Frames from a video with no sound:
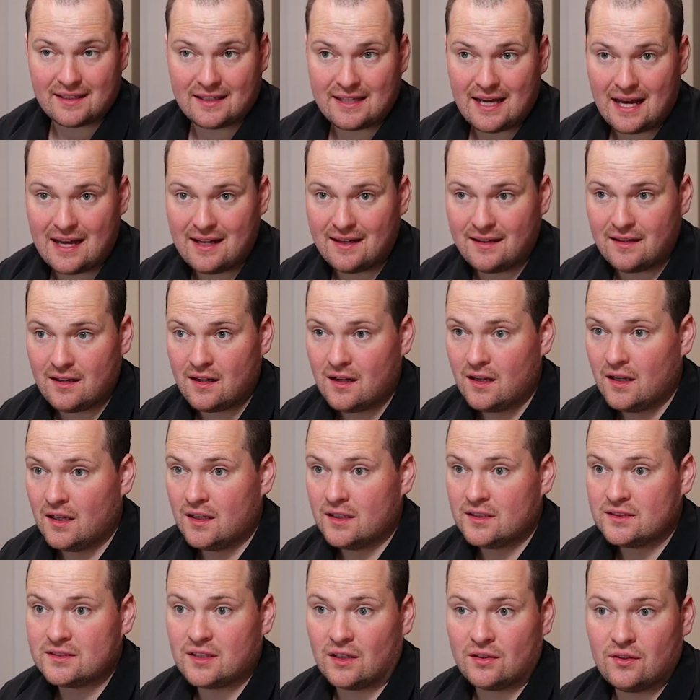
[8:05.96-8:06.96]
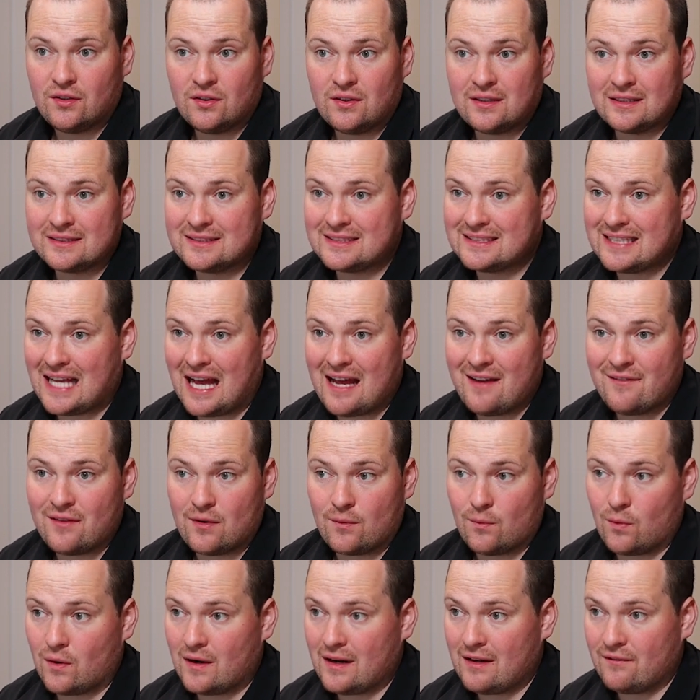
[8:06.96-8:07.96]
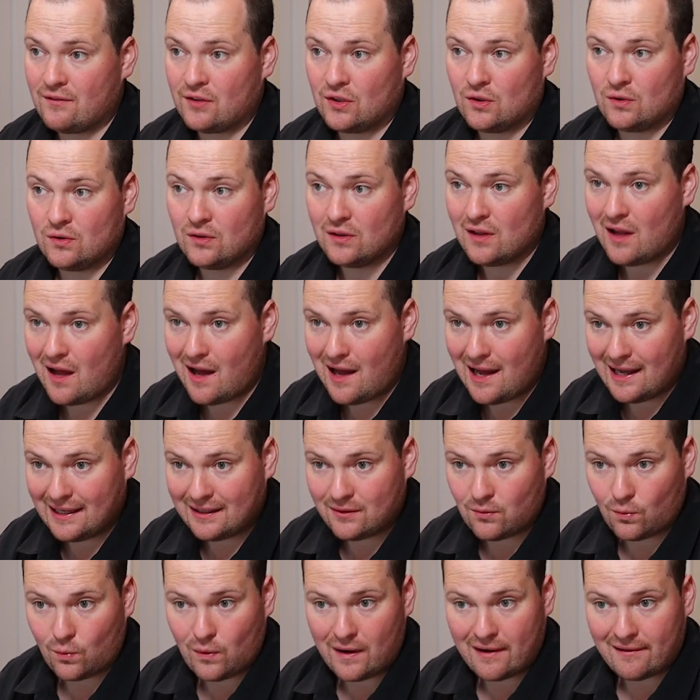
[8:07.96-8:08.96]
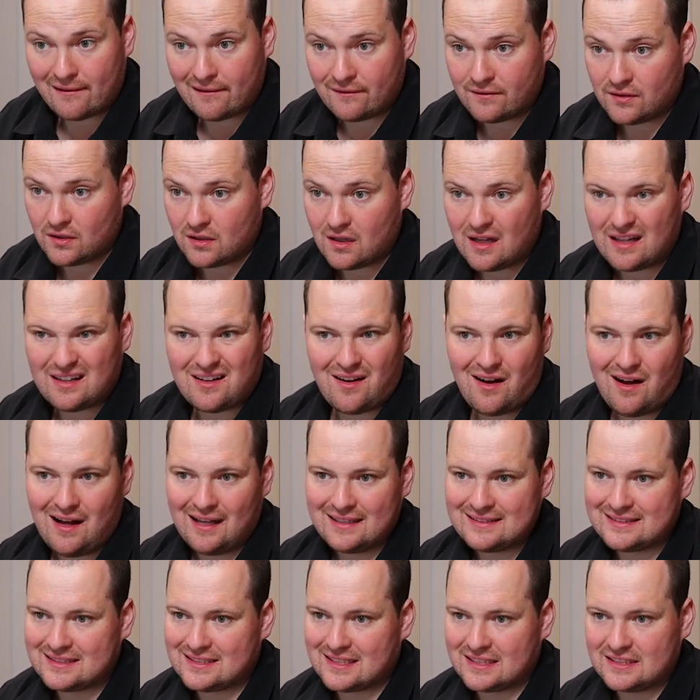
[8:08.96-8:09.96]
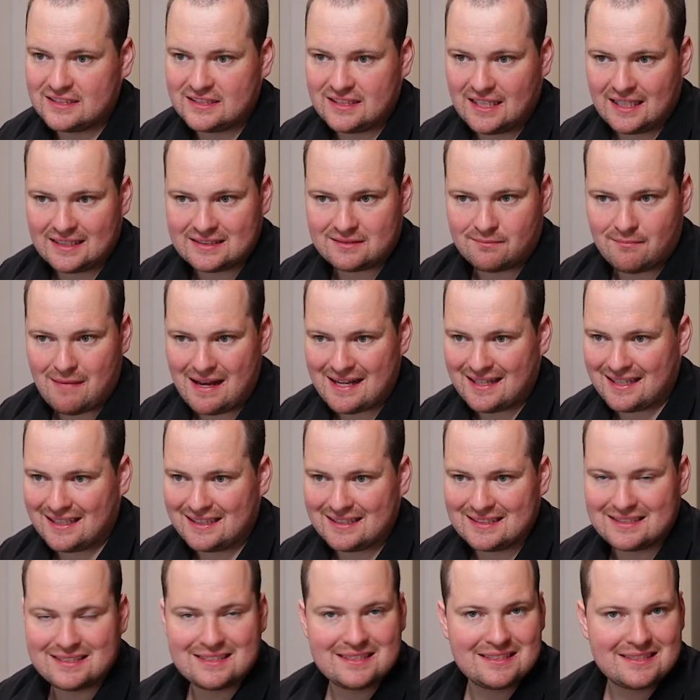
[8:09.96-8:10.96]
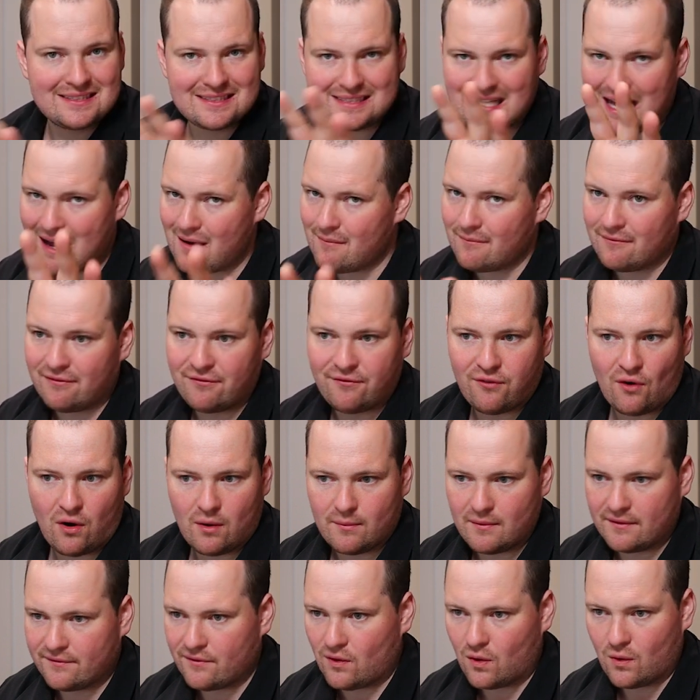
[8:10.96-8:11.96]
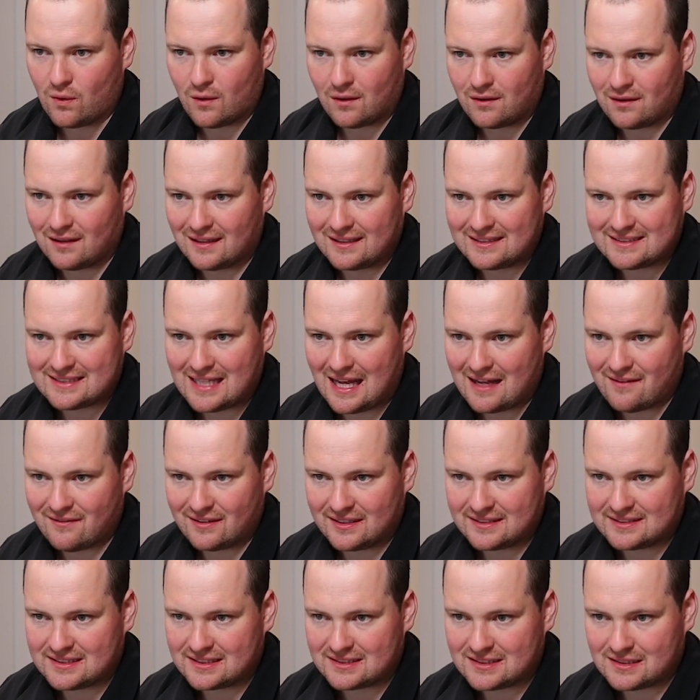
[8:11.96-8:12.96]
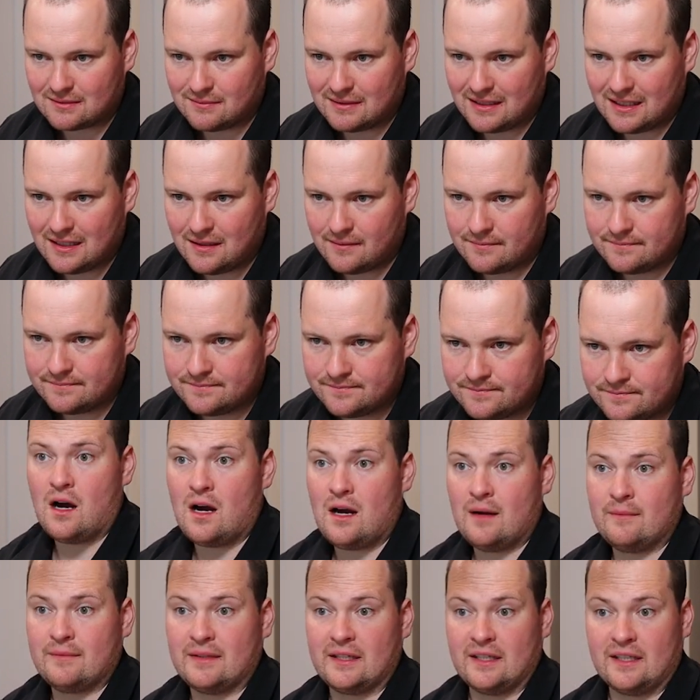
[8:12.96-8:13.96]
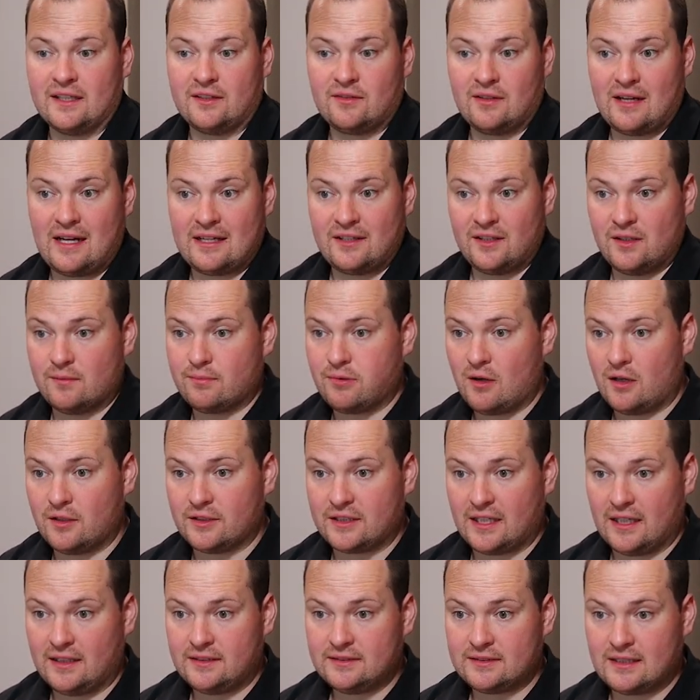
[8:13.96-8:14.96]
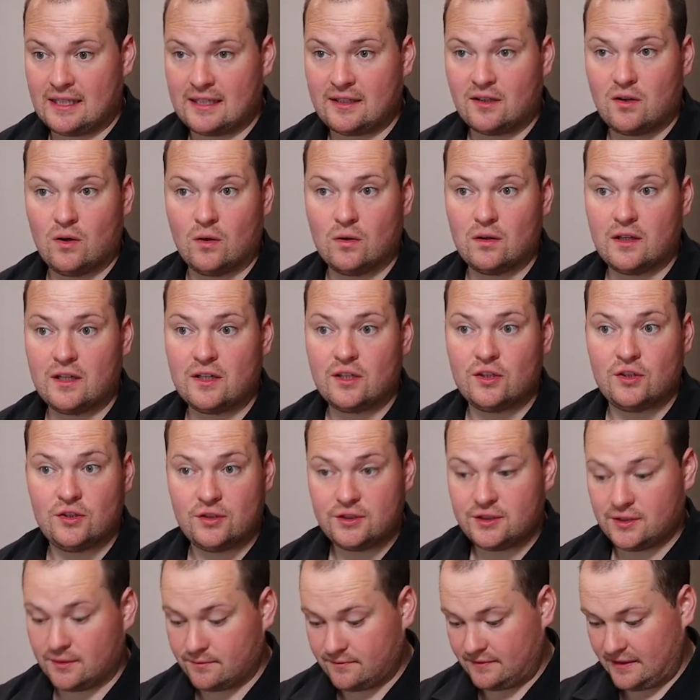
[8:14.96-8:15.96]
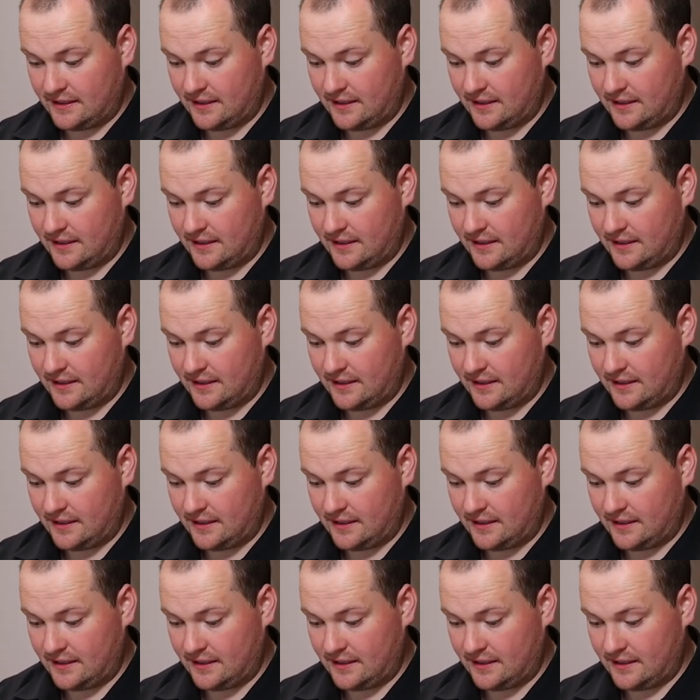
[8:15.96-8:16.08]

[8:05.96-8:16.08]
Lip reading: again. So you can save it whatever you like, wherever you like. I suggest making some form of orderly saving system here. I'm gonna create a new project and call it YouTube